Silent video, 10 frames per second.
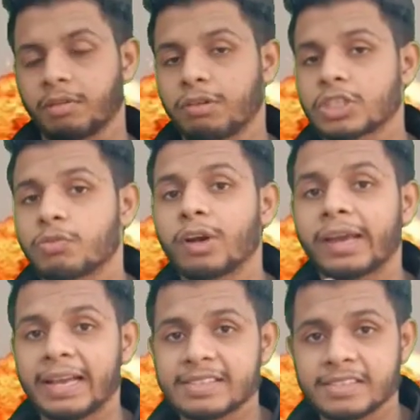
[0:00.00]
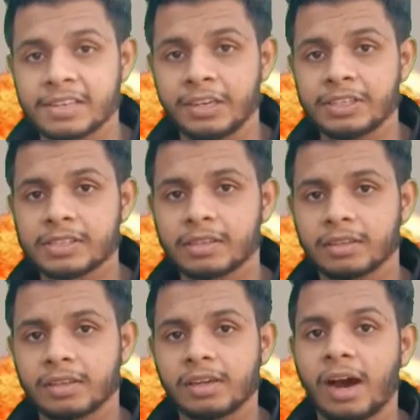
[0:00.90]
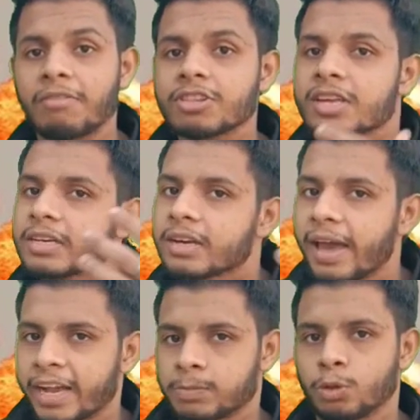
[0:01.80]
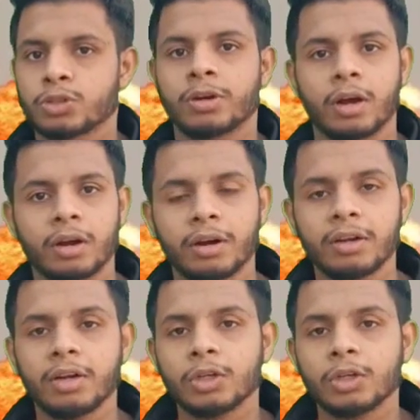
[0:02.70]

First of all, gas is released. After that, explosion occurred.